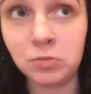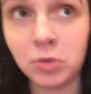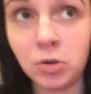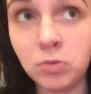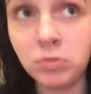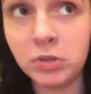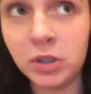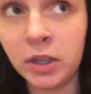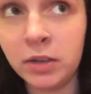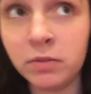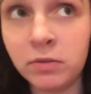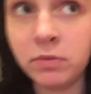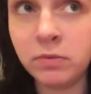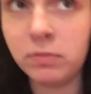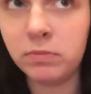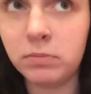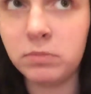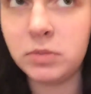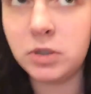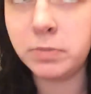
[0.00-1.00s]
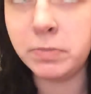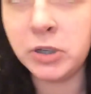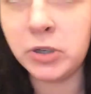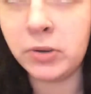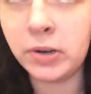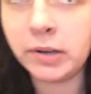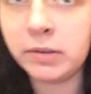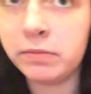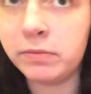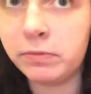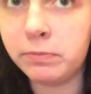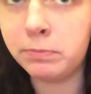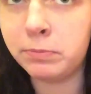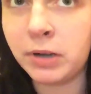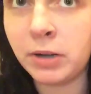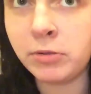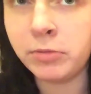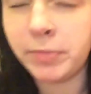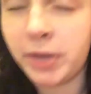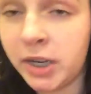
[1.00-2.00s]
won't spew out
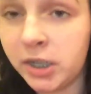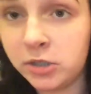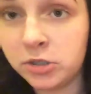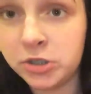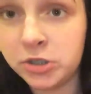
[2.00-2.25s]
problematic